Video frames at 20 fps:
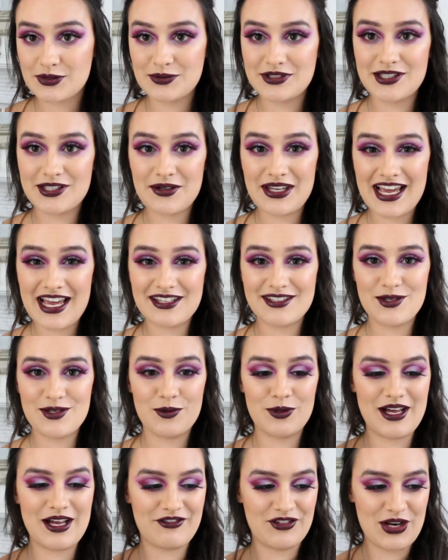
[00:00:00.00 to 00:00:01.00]
Also, yes, you
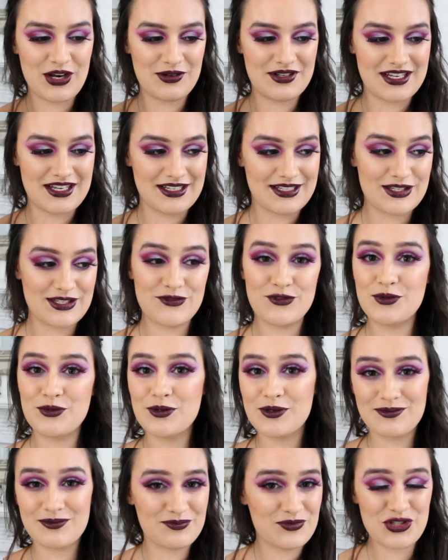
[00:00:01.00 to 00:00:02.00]
will have noticed
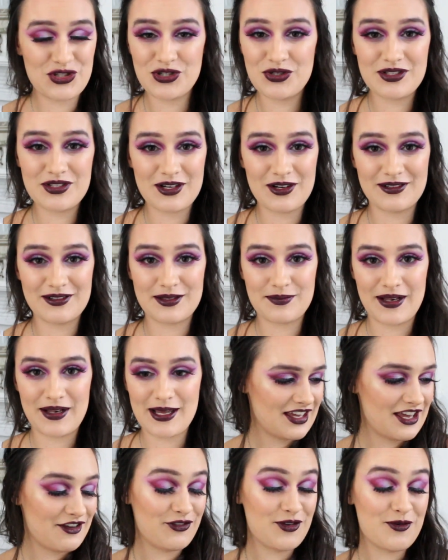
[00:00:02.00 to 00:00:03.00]
full Jude cosplay.
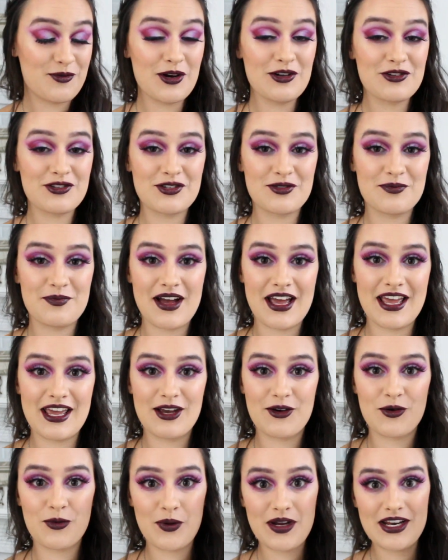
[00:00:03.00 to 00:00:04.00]
If you watched my
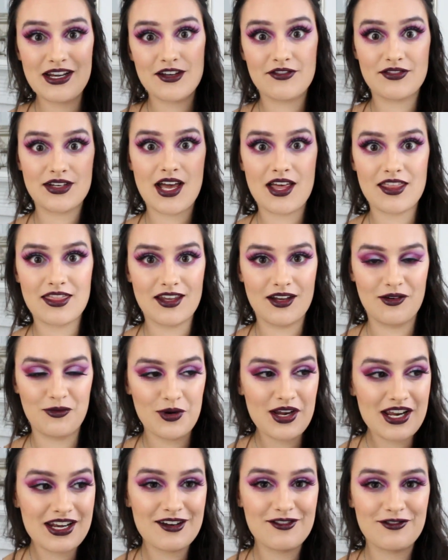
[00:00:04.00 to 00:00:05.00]
Queen of Nothing
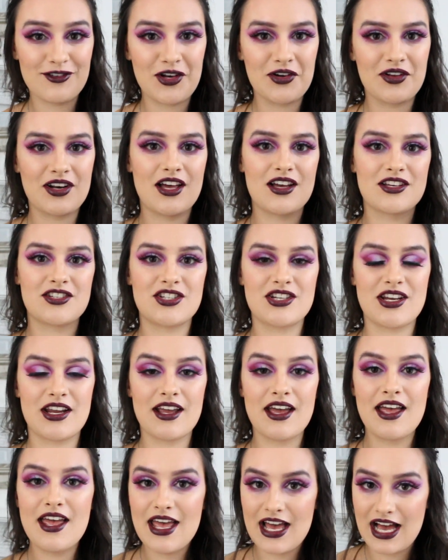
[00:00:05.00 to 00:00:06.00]
reading vlog last
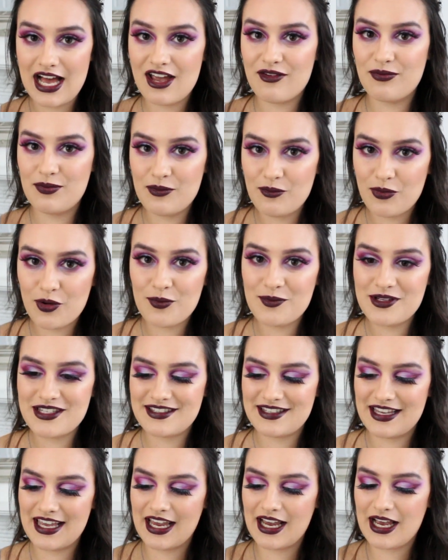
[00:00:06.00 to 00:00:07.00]
year, I've been
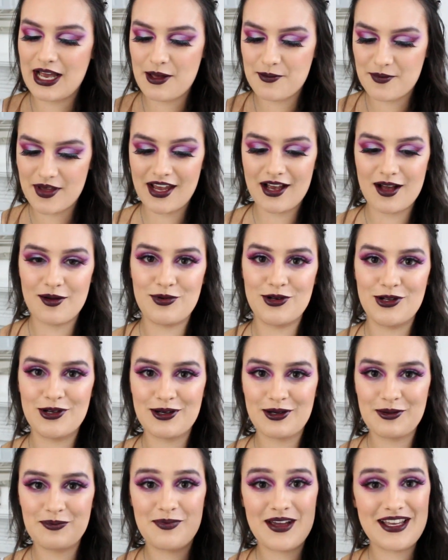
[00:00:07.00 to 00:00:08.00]
promising a makeup
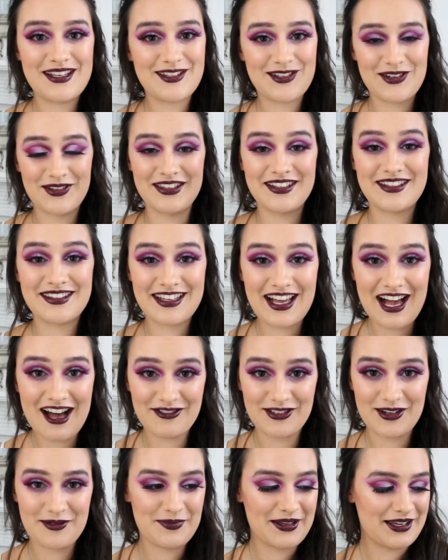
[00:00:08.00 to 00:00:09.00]
look based on this
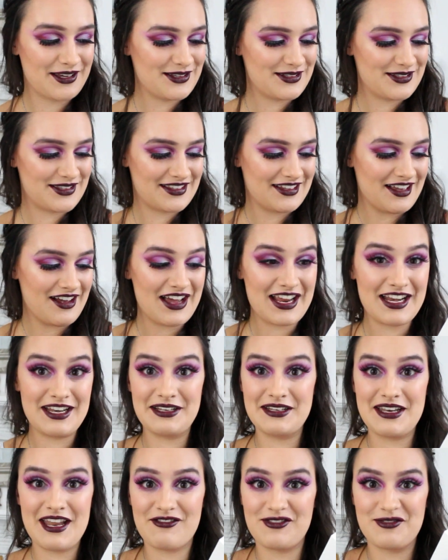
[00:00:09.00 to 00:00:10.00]
cover because I
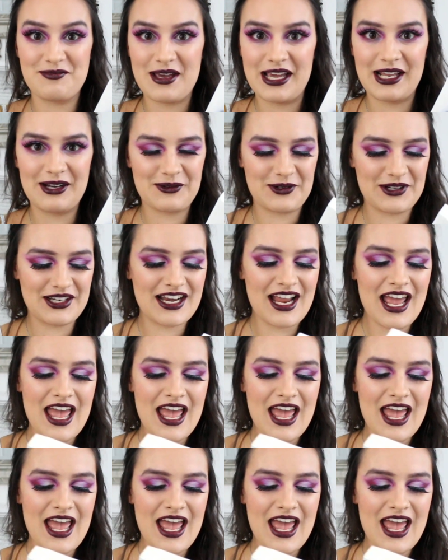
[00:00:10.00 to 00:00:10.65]
never made one.